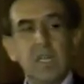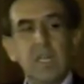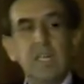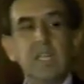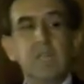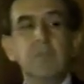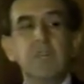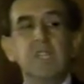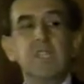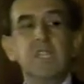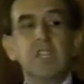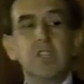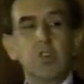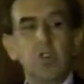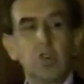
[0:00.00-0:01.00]
element
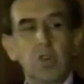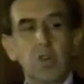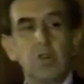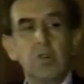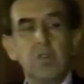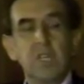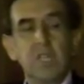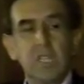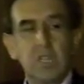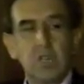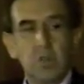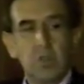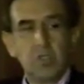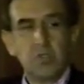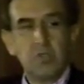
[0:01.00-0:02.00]
in color in the
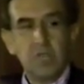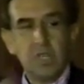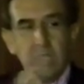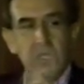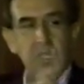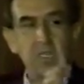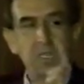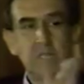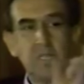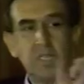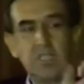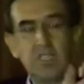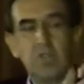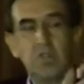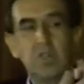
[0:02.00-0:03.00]
whole street.
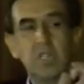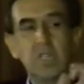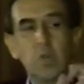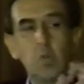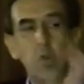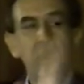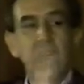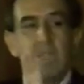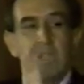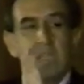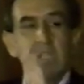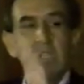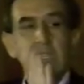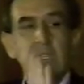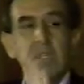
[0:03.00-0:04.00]
It's the only white
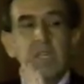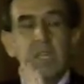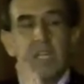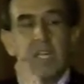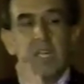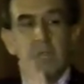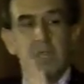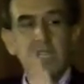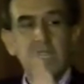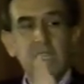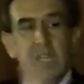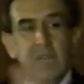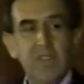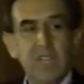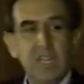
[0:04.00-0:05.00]
element
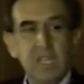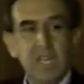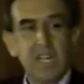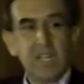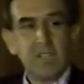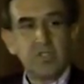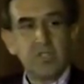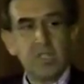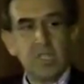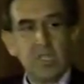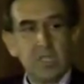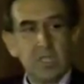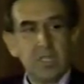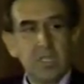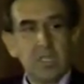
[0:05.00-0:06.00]
in a very dark street,
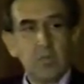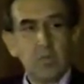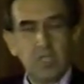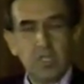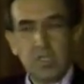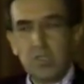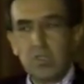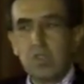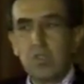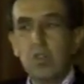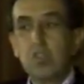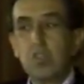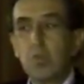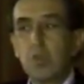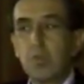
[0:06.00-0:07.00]
which is, of
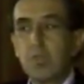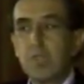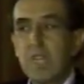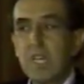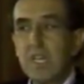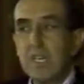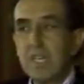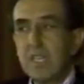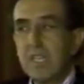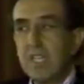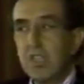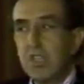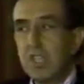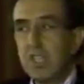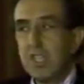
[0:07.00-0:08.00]
course, what was done in
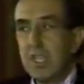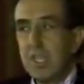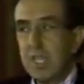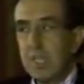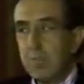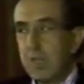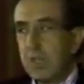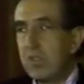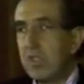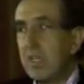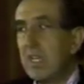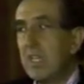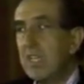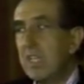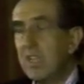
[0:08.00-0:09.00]
1938, because
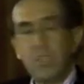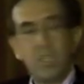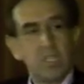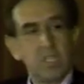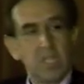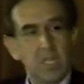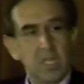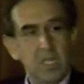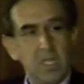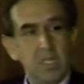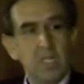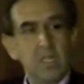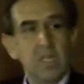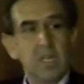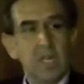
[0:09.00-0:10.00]
in
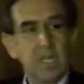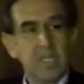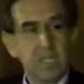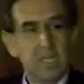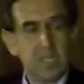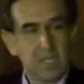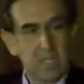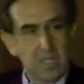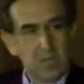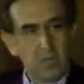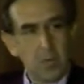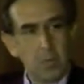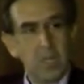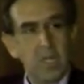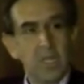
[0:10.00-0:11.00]
1938,
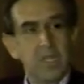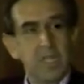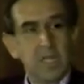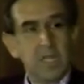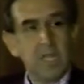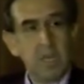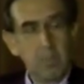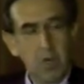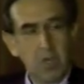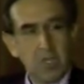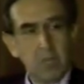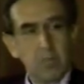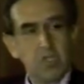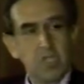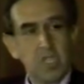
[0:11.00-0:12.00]
you built a
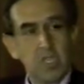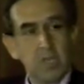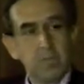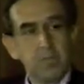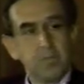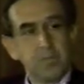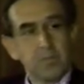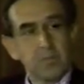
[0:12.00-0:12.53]
modern museum,